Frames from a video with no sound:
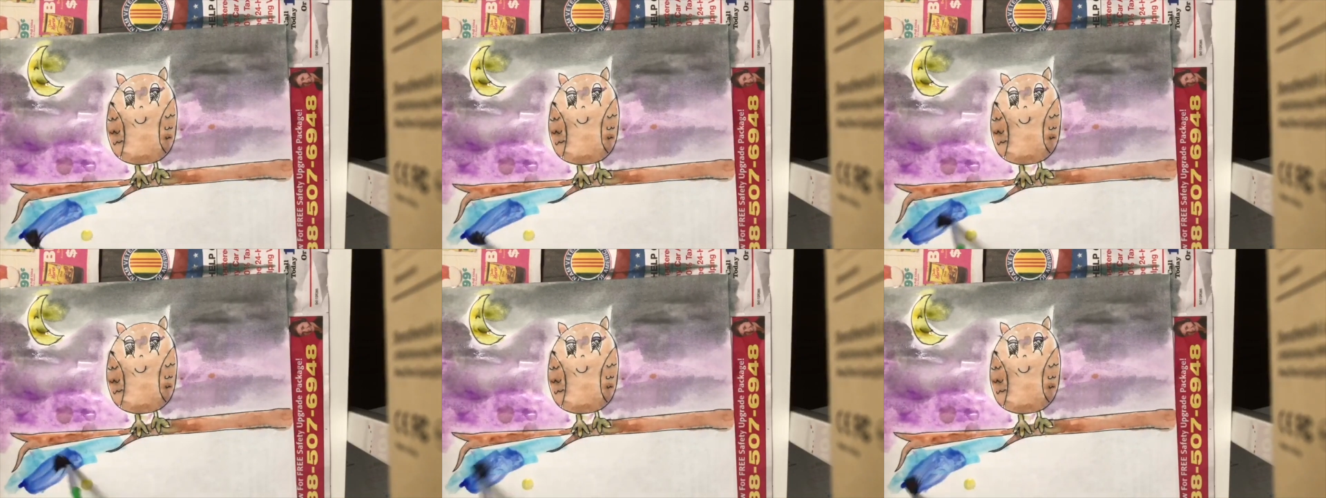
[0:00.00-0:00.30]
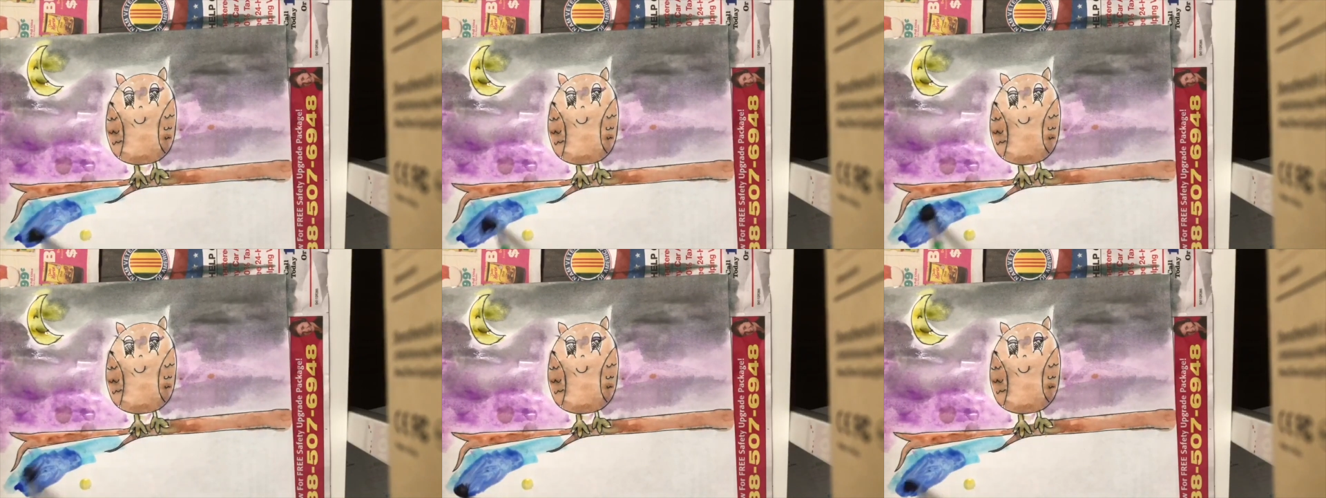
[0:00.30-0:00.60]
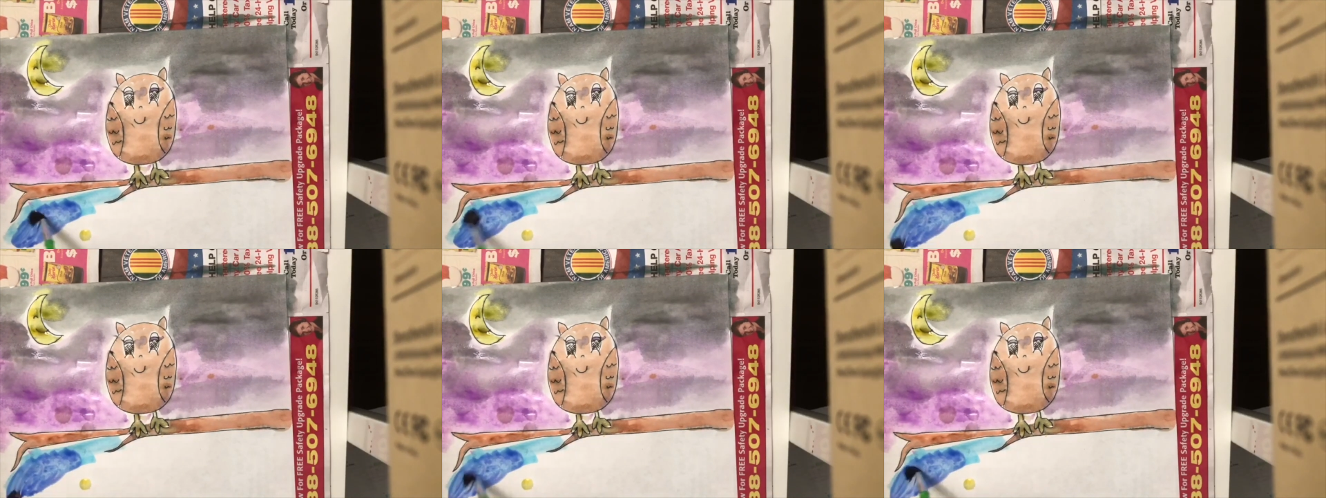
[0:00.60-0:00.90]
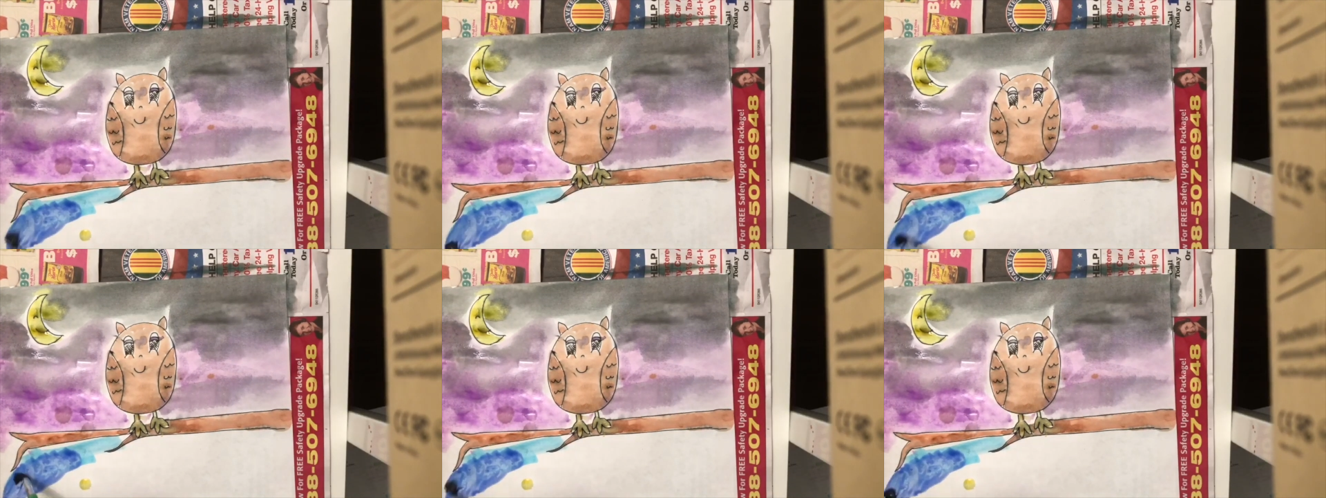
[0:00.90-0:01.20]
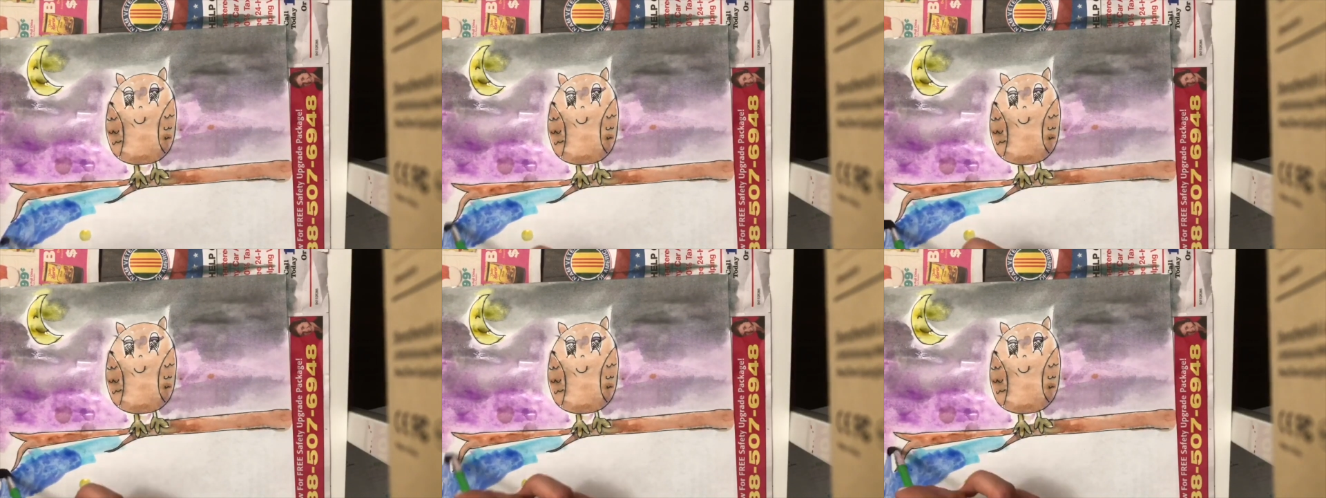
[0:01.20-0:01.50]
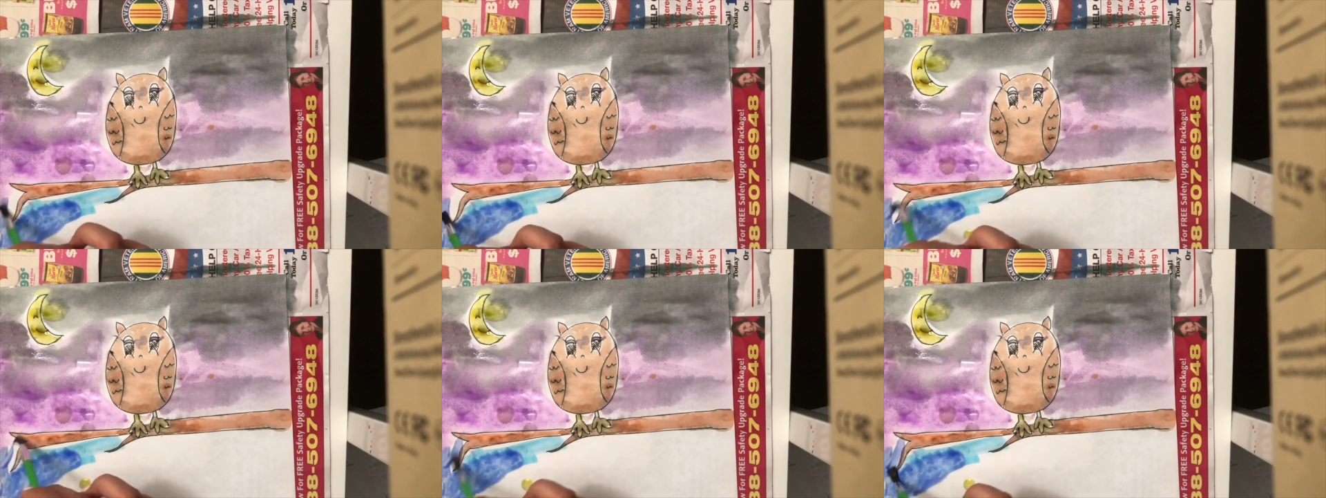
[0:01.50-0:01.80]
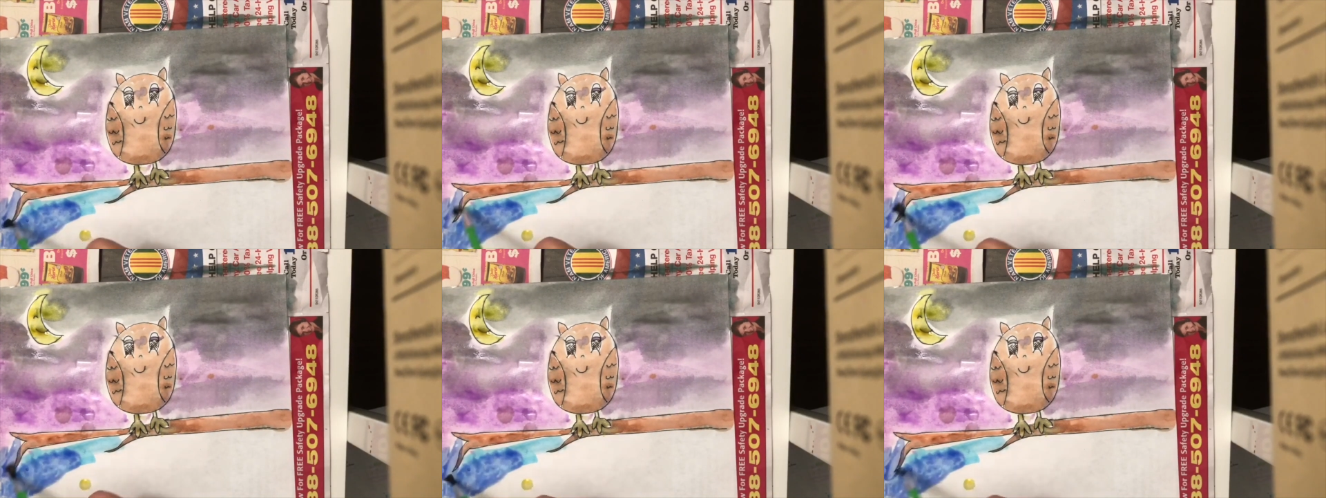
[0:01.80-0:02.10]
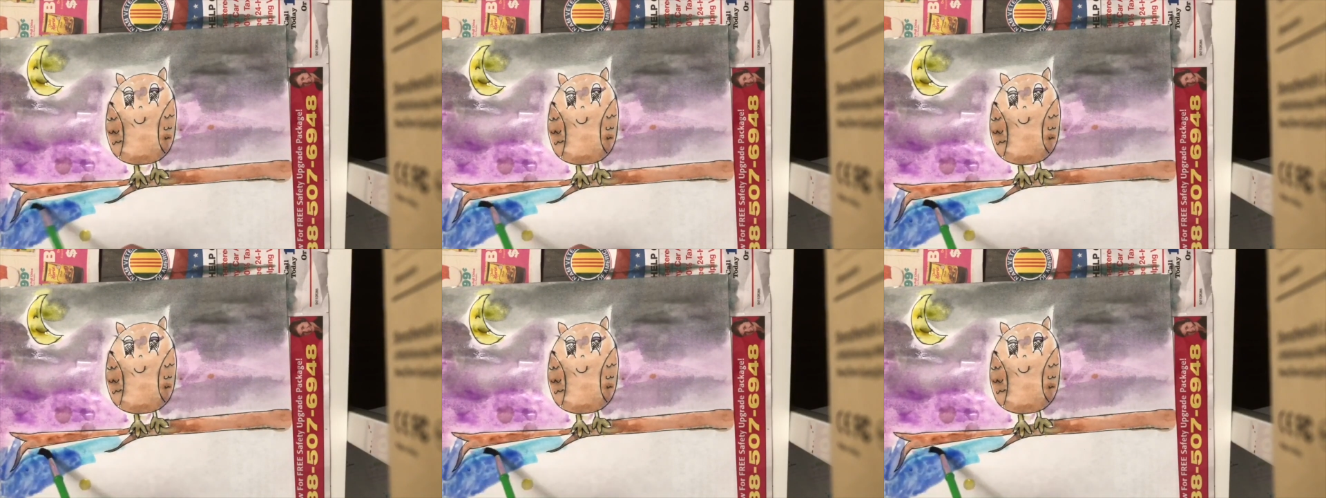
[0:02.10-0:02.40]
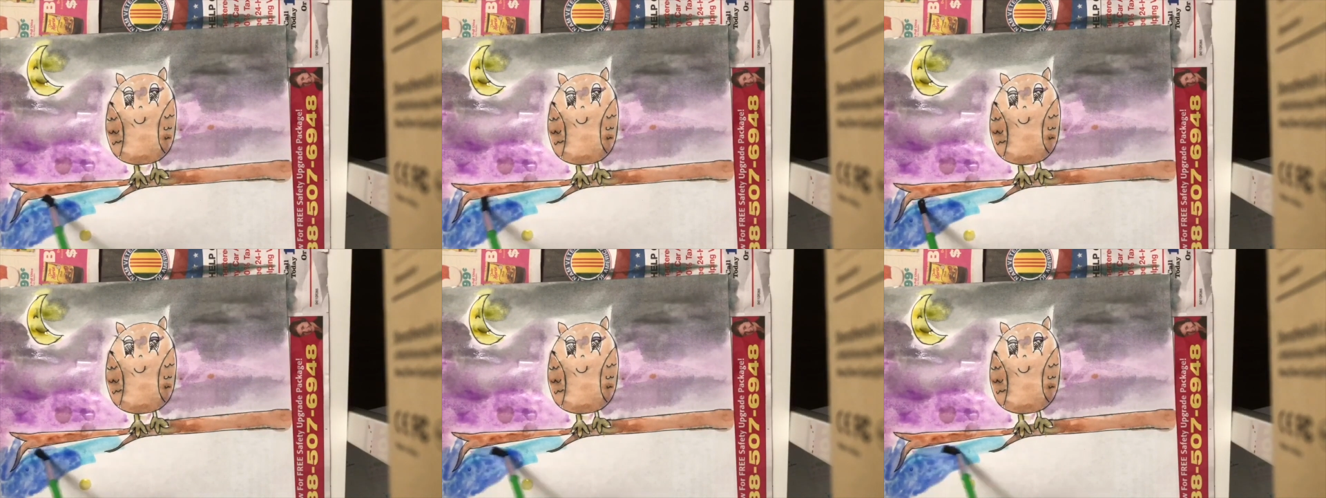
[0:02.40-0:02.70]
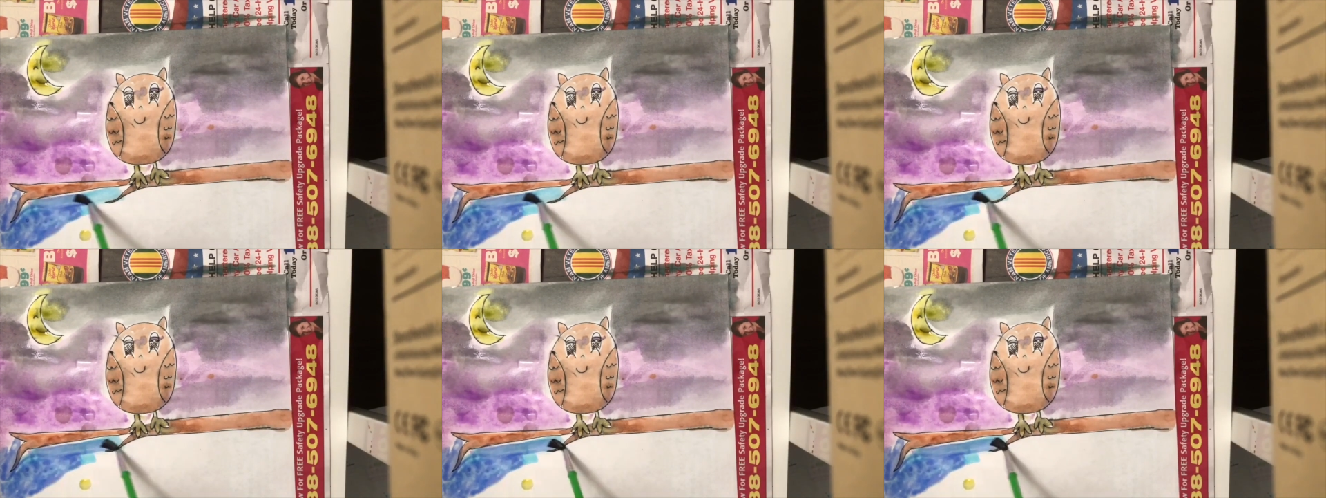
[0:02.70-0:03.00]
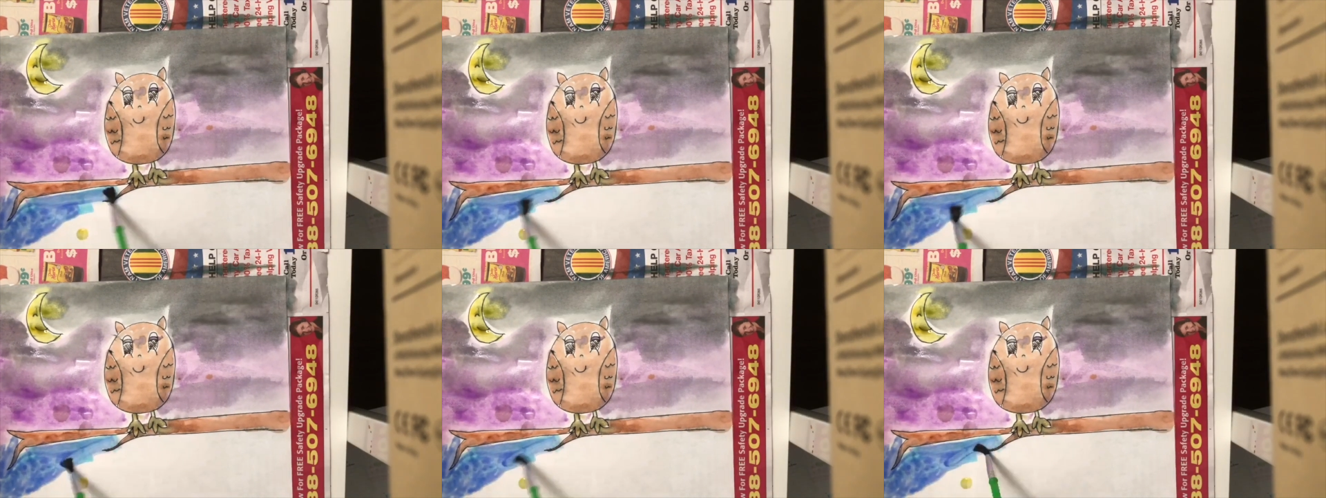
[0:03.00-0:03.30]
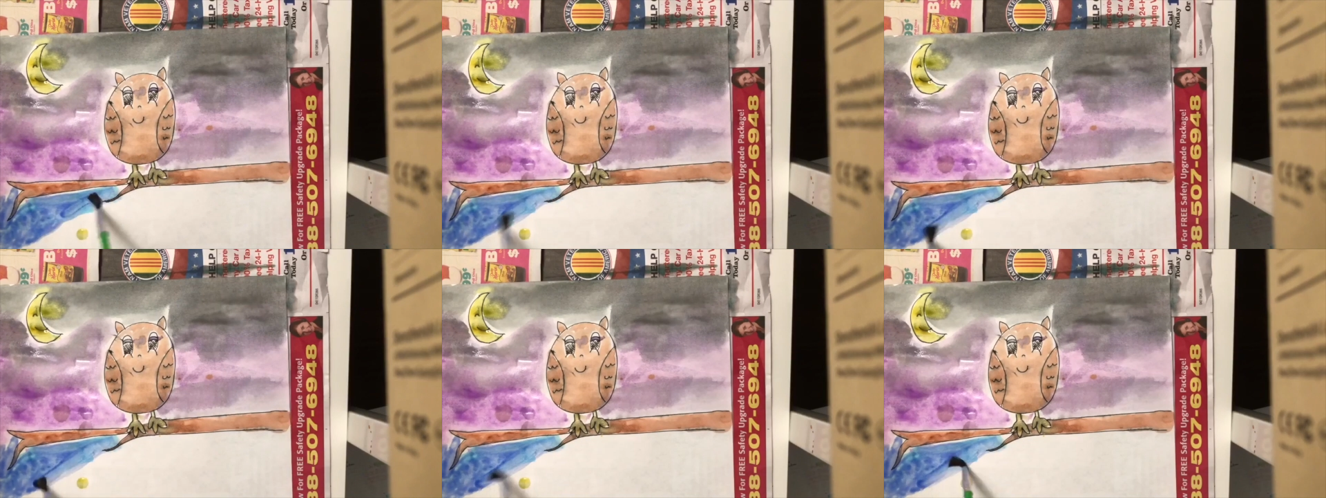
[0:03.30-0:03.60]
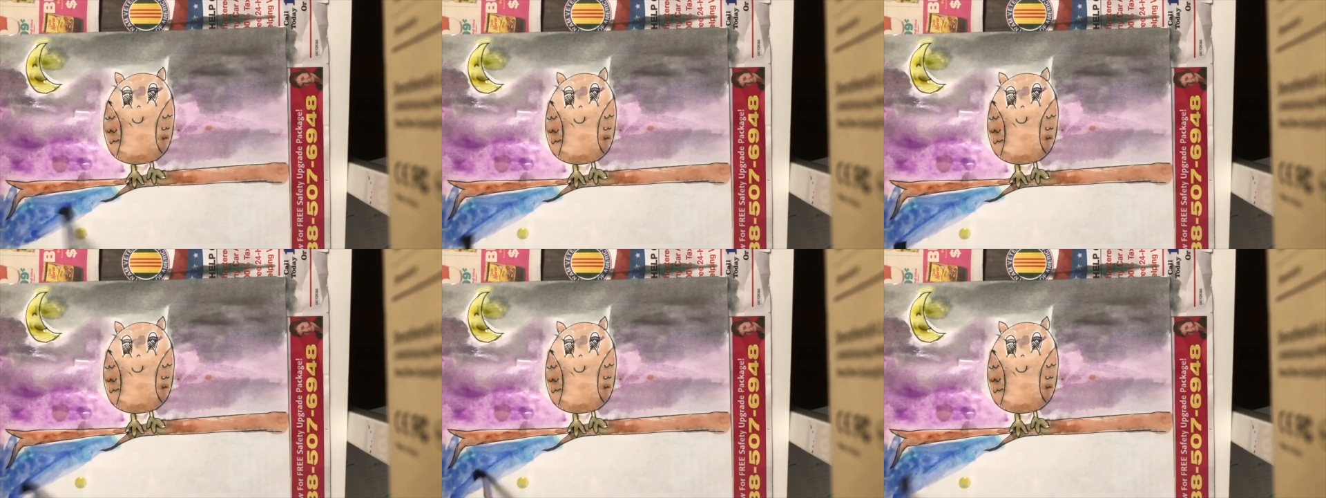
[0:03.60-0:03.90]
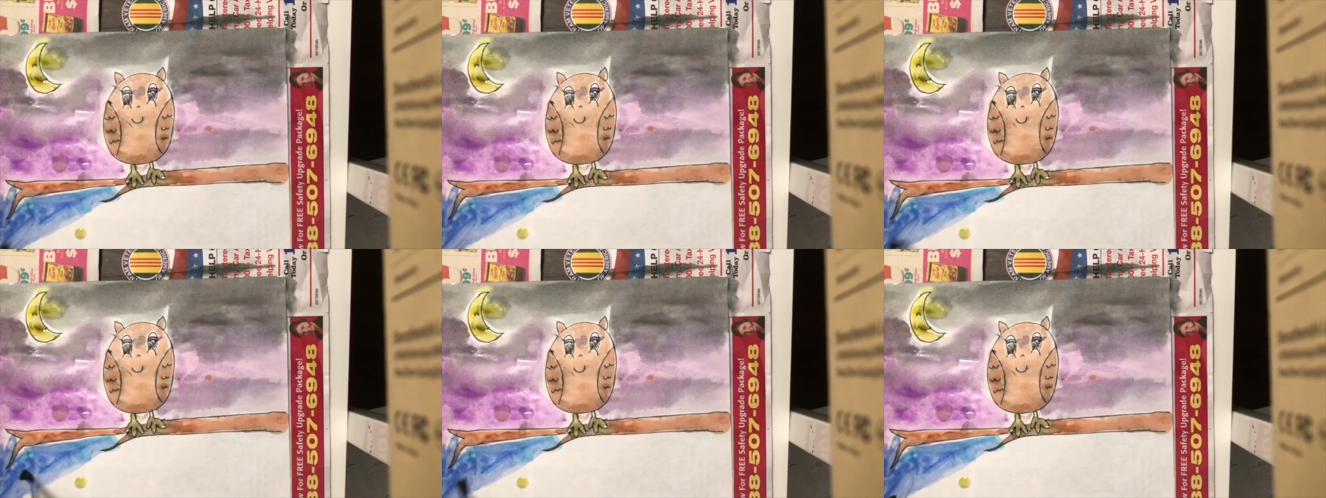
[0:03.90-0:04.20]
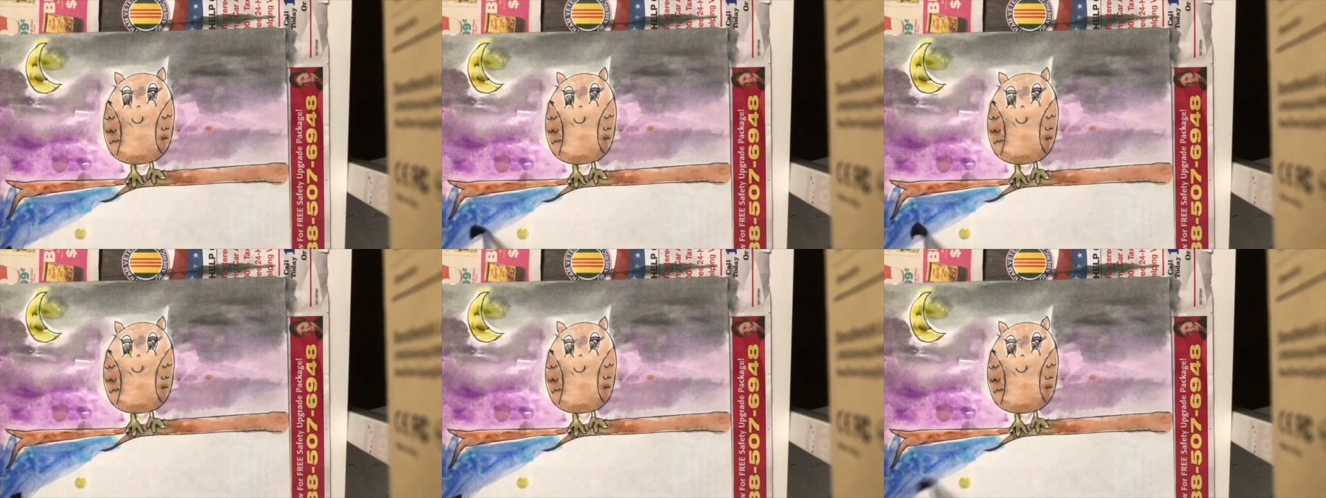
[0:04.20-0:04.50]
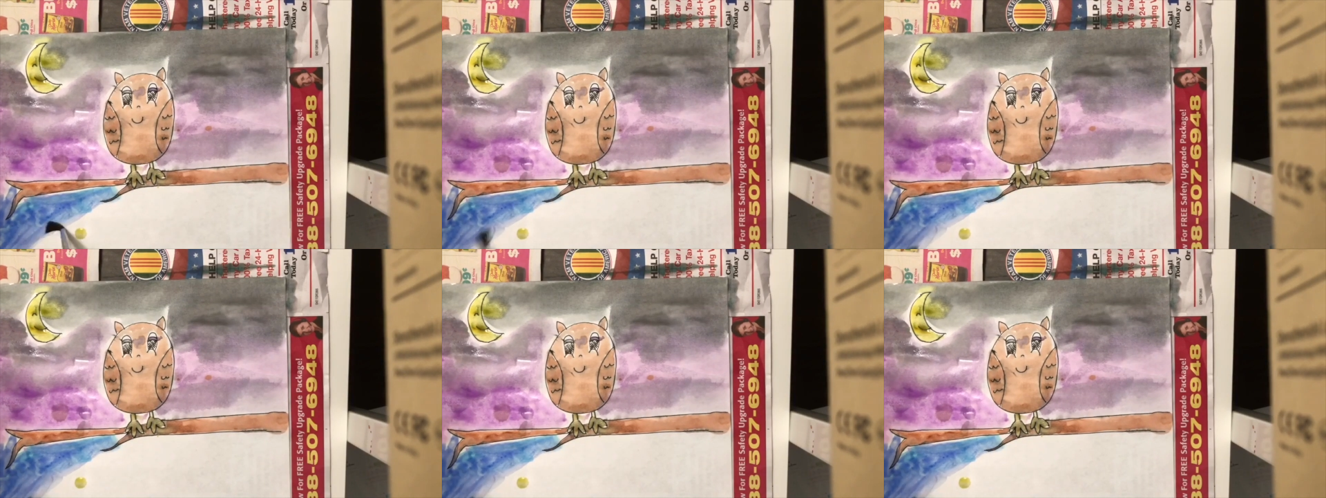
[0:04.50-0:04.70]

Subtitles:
No face is visible, so there are no lips to read.